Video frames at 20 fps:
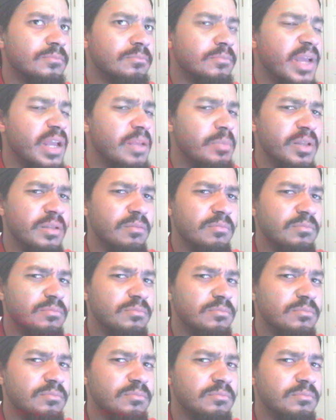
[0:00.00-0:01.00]
Maybe.
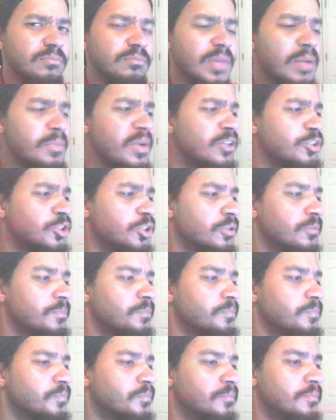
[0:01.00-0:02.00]
I'm not sure.
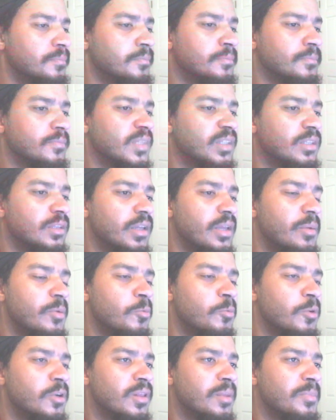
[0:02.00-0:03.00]
To keep
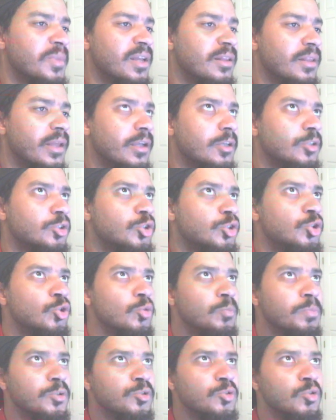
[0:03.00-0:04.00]
it real, I'm not like a
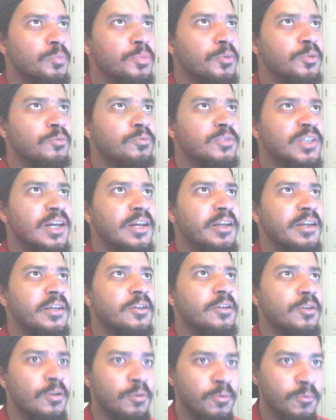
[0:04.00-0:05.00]
super duper Utada
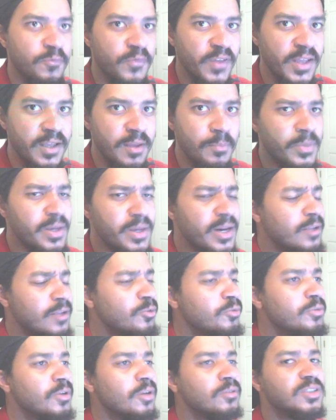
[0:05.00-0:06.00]
Hikaru fan, but I
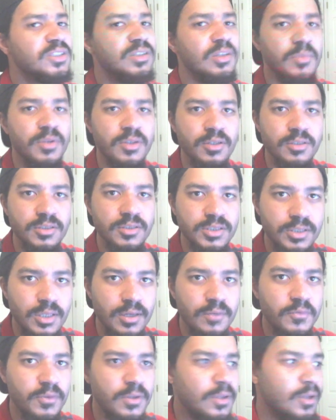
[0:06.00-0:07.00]
do know some of her
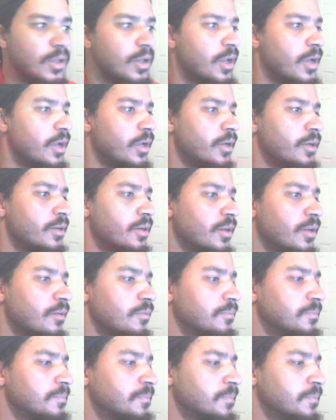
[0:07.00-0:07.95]
stuff, you know.